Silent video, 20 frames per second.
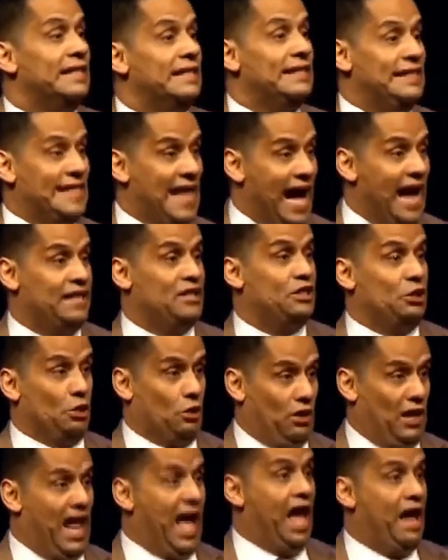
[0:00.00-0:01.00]
that your
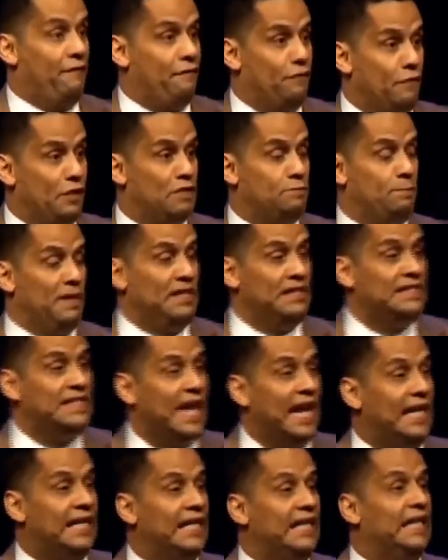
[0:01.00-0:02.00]
life is being
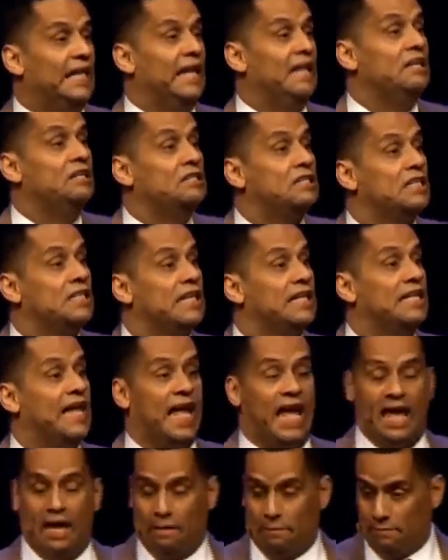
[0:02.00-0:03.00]
taken into the dam.